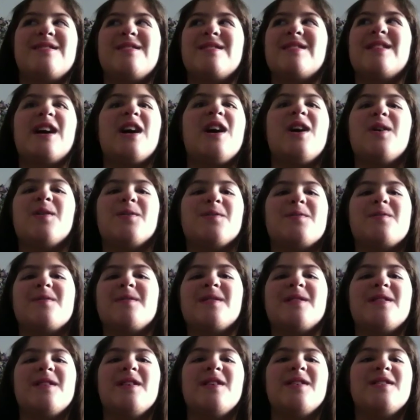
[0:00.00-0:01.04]
No,
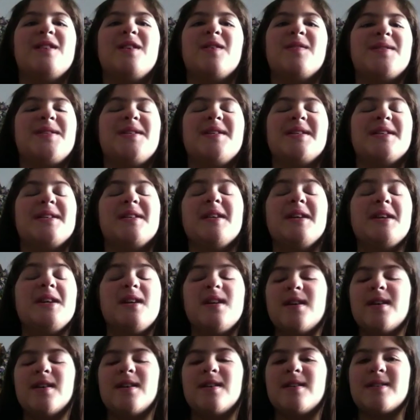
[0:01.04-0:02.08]
it didn't.
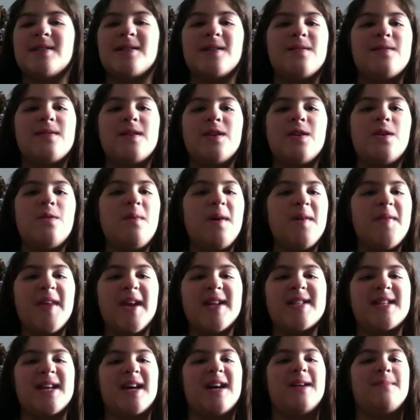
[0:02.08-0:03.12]
So you don't want
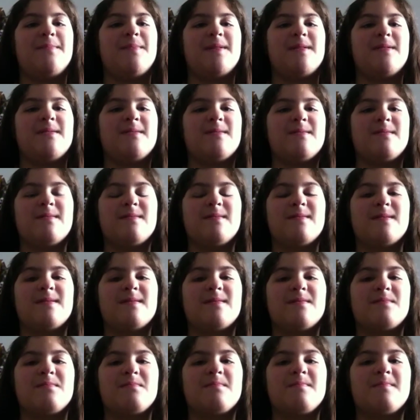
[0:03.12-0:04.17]
that to happen.
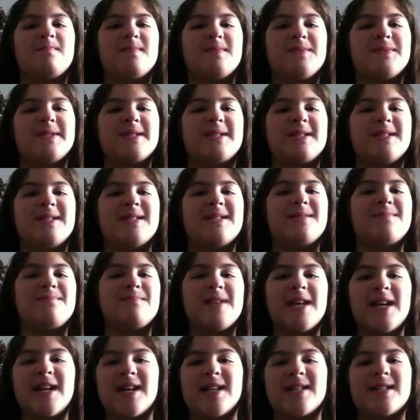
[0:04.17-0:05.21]
Because,
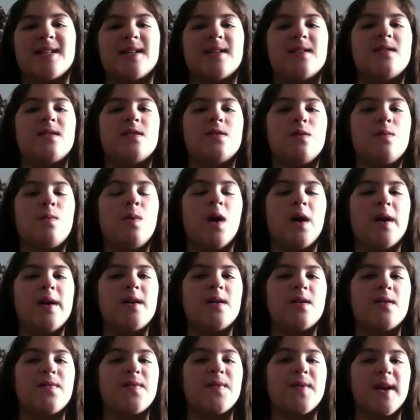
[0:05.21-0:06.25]
like I said, you'll want
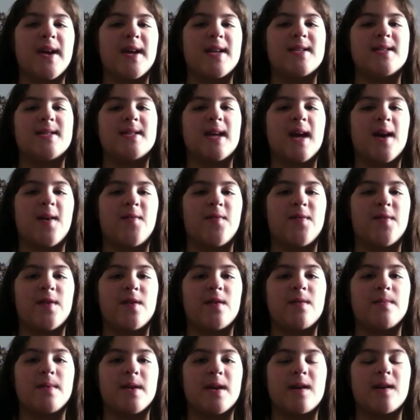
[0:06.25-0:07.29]
your friends
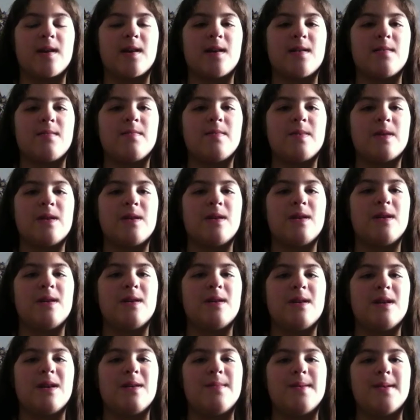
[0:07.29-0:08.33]
after a breakup.
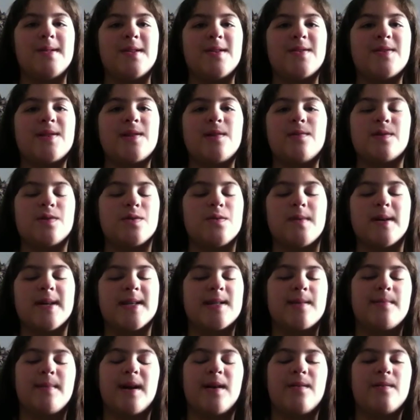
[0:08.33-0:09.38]
I mean, there's no two
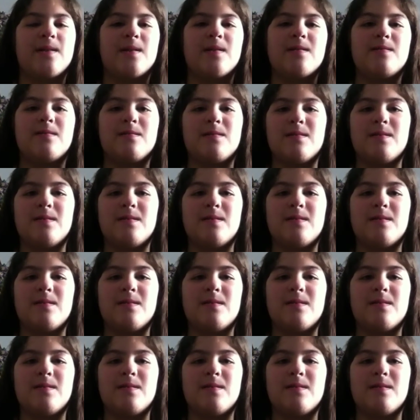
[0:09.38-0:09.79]
ways about it.